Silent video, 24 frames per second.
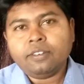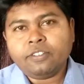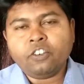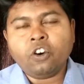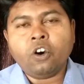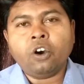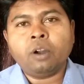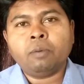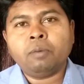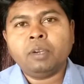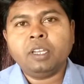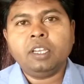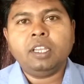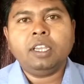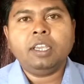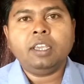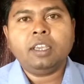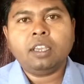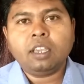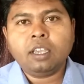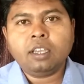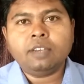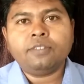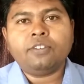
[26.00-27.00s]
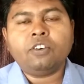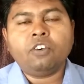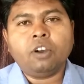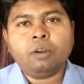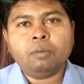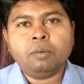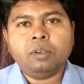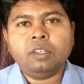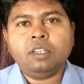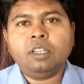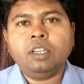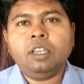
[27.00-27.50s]
formally,
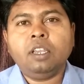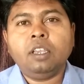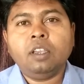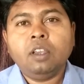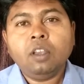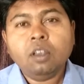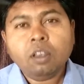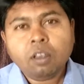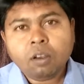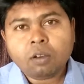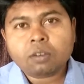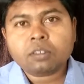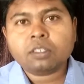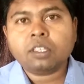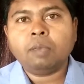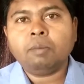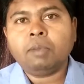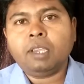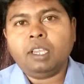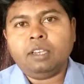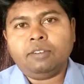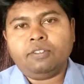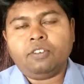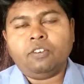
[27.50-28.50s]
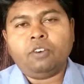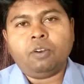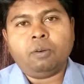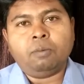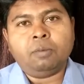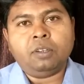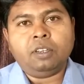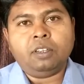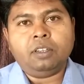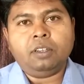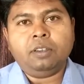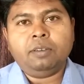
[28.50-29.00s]
informally or
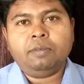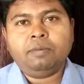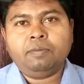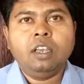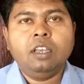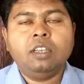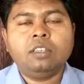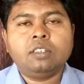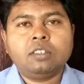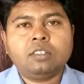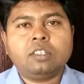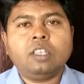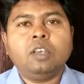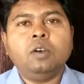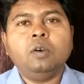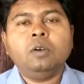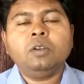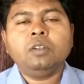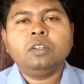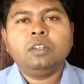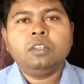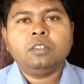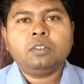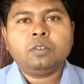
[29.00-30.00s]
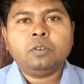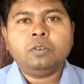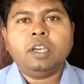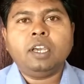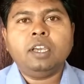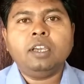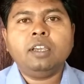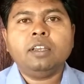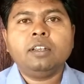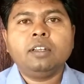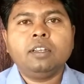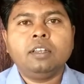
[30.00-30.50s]
semi-informal. So
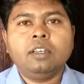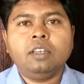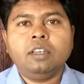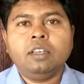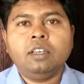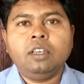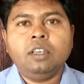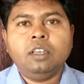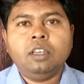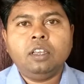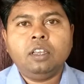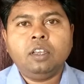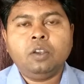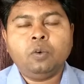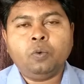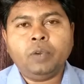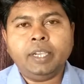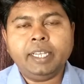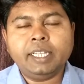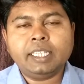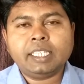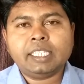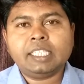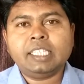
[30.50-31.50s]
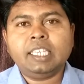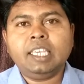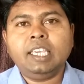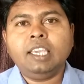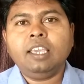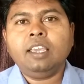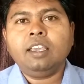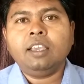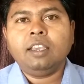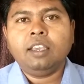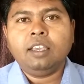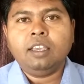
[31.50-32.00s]
today we'll
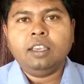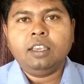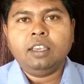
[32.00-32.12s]
see,